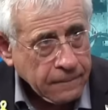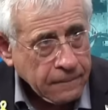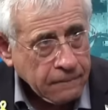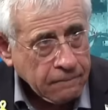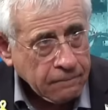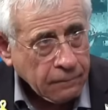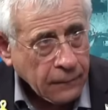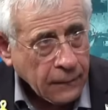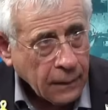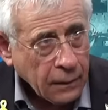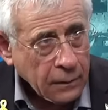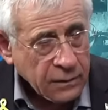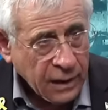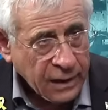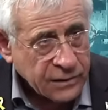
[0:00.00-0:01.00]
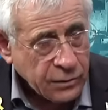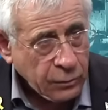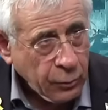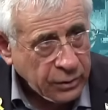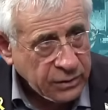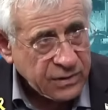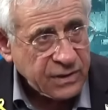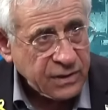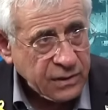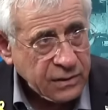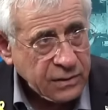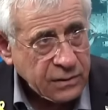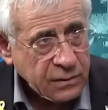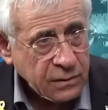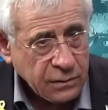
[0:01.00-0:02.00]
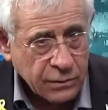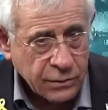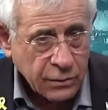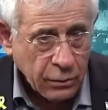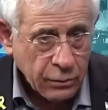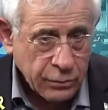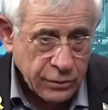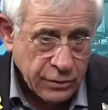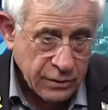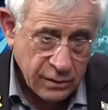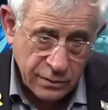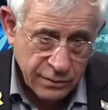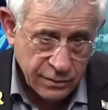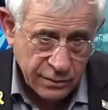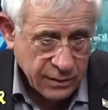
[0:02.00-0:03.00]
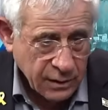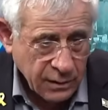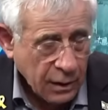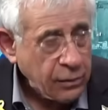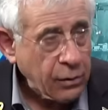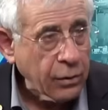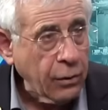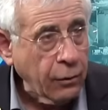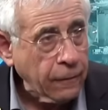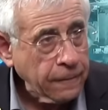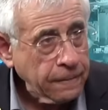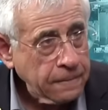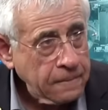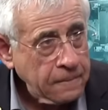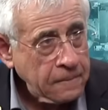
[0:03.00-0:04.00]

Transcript: They asked her what this is. So she said, I don't know.